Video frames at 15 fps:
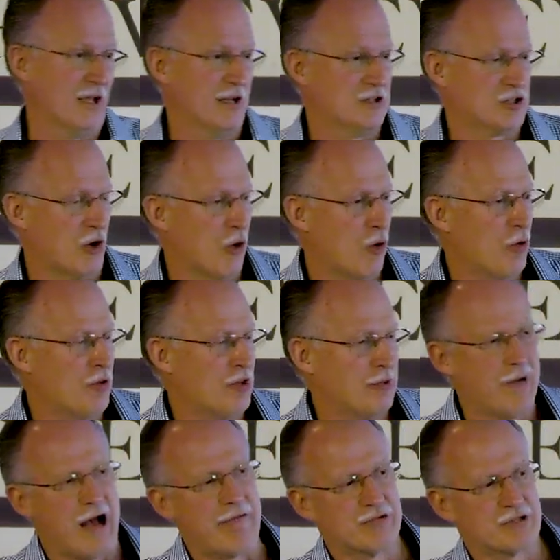And so
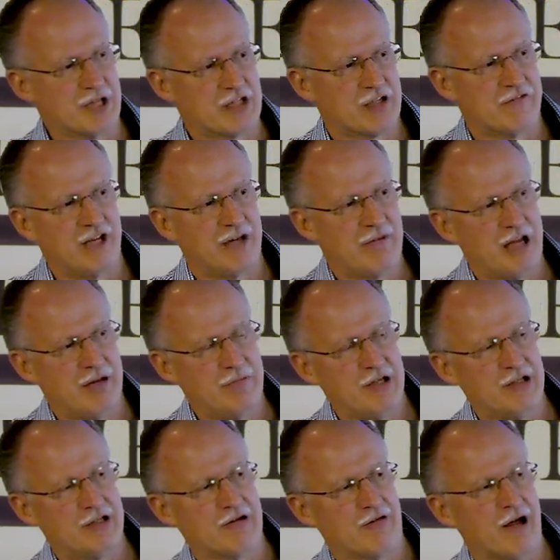Bible says if any man be
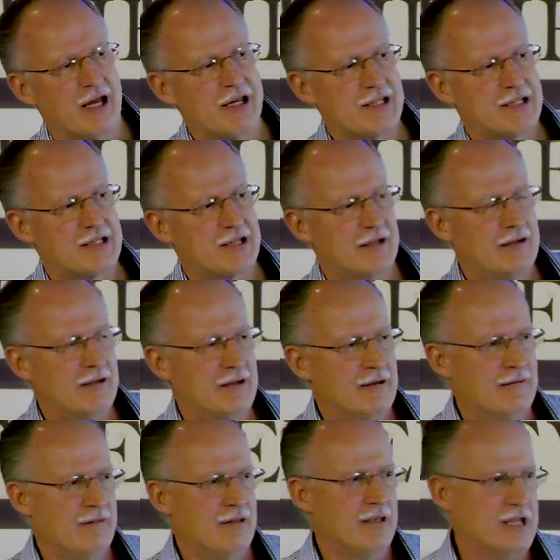in Christ,
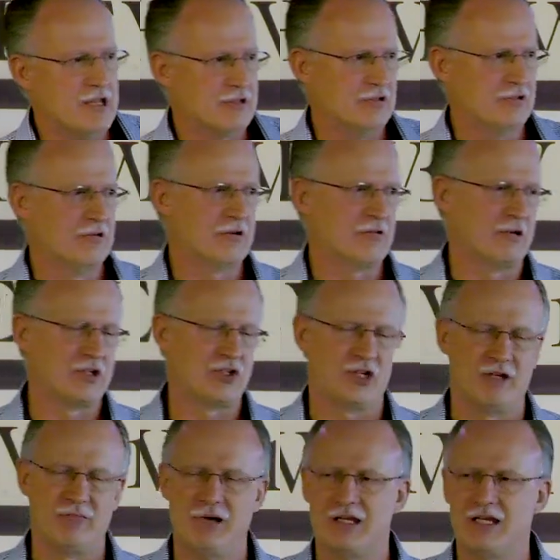he's a new
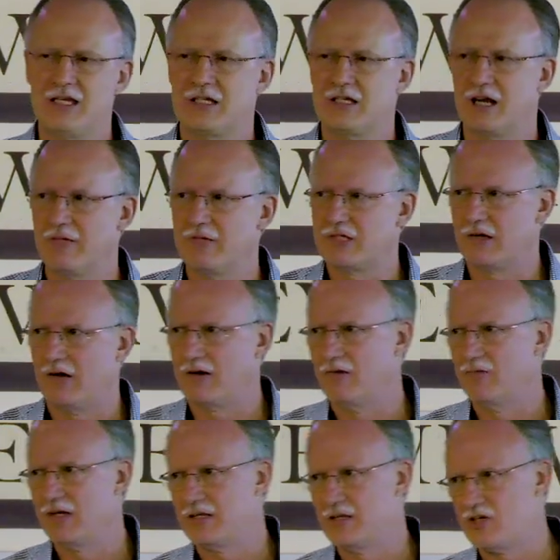Christian, but he's going to
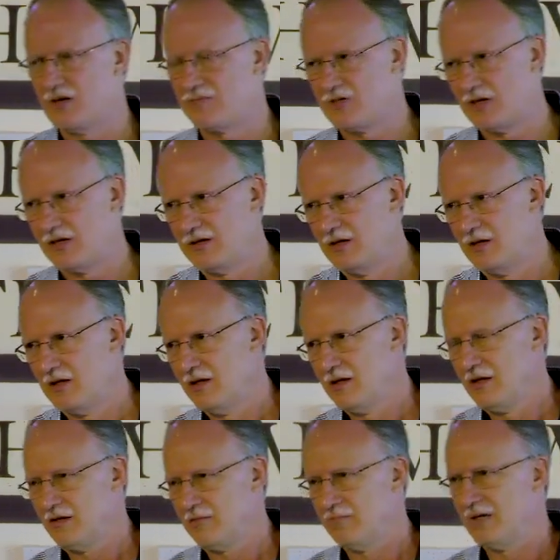struggle with Egyptian
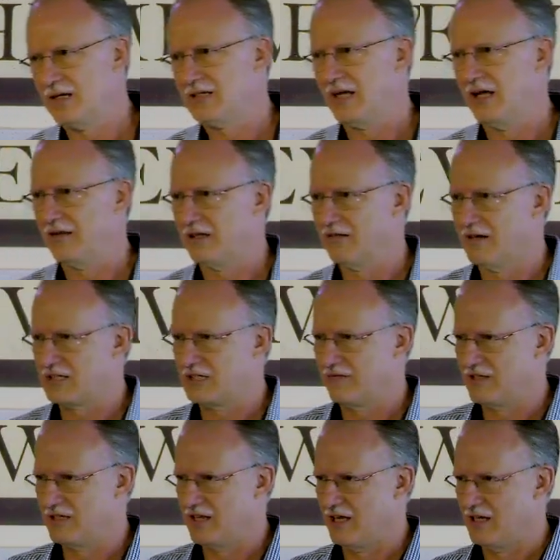mentality the rest of
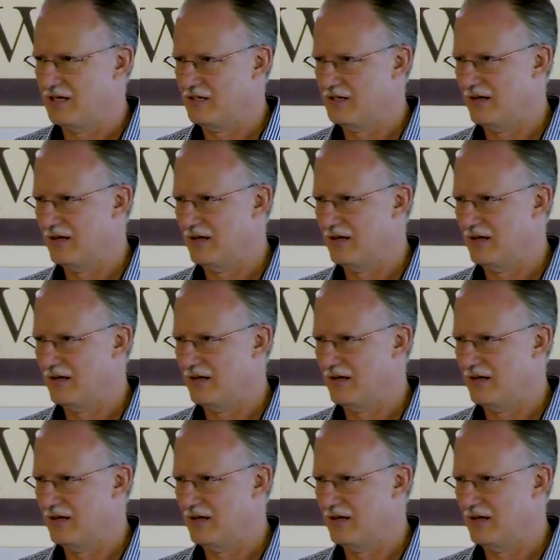his days.